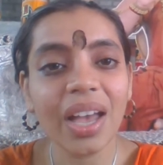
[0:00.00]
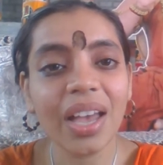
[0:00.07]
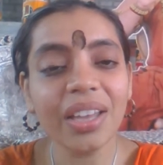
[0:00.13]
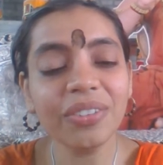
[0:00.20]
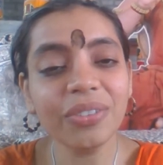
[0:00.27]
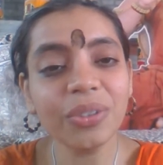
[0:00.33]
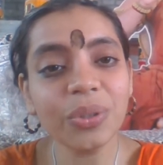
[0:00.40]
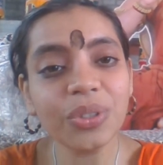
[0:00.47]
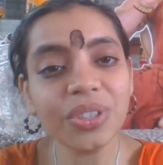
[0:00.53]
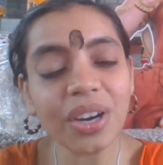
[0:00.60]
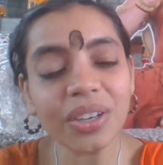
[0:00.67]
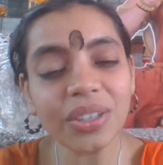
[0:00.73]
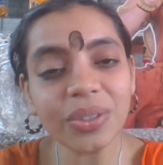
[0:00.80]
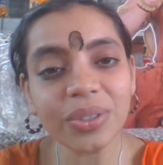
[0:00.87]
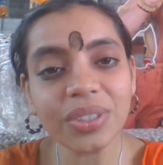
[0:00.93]
And if you
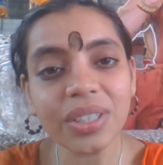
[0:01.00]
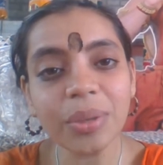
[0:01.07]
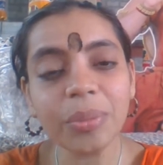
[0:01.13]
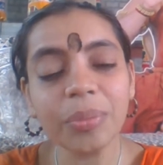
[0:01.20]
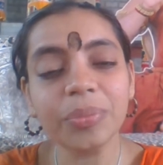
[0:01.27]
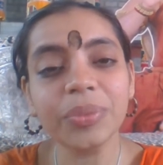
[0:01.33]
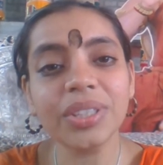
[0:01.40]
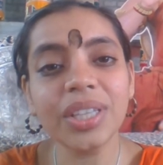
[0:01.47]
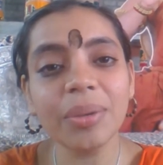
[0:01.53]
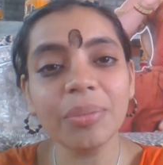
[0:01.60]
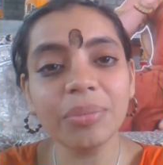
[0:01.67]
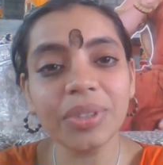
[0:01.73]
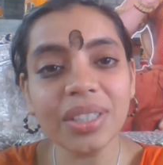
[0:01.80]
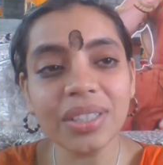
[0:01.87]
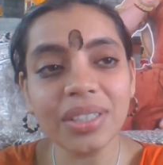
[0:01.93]
start to say
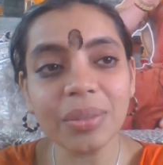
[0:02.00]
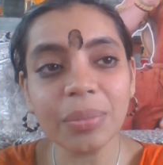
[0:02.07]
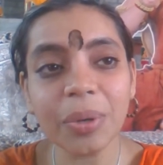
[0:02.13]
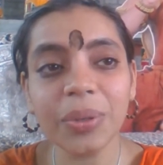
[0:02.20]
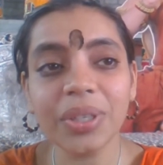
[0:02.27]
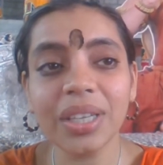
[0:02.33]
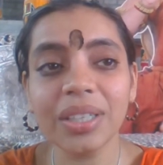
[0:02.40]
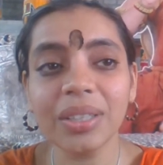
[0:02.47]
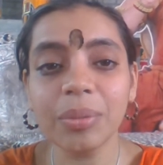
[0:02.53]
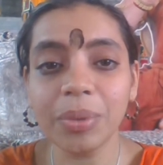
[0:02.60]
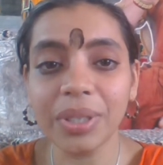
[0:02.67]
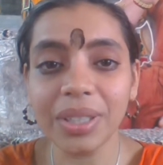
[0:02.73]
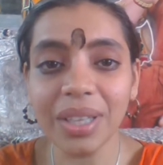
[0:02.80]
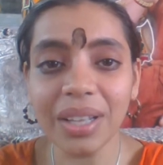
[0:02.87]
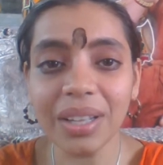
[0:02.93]
same things about
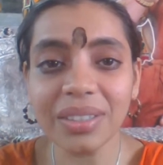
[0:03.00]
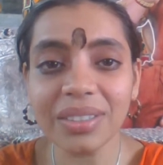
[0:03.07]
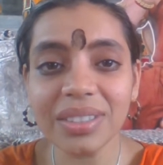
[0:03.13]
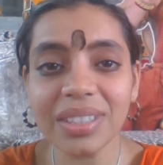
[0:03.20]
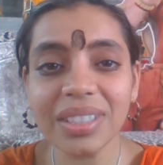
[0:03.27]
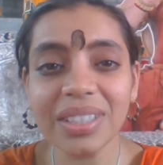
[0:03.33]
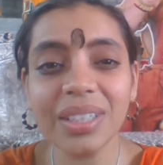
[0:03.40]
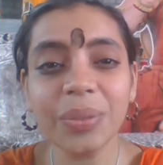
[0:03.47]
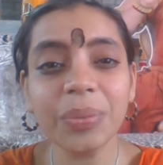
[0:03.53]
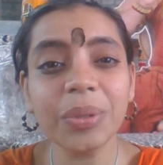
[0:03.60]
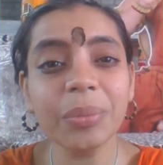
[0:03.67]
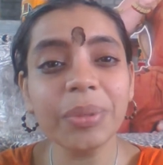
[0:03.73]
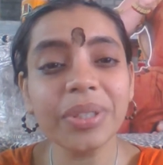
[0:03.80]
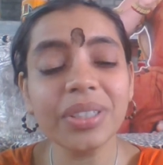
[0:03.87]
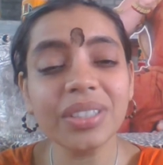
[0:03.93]
anybody else, it
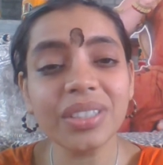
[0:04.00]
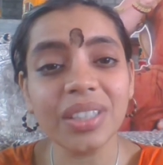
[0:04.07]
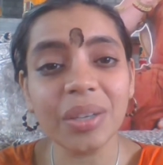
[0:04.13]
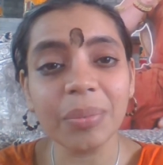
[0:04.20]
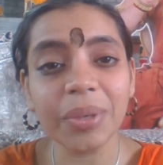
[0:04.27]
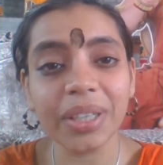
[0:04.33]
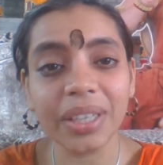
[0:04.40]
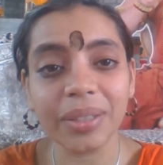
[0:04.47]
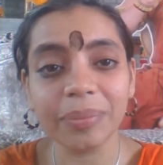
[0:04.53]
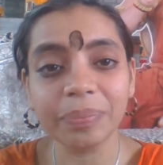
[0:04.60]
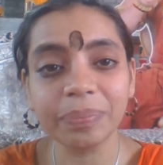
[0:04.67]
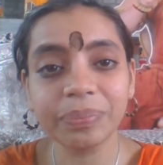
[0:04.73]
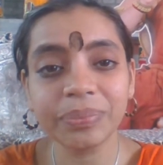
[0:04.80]
will be the same again.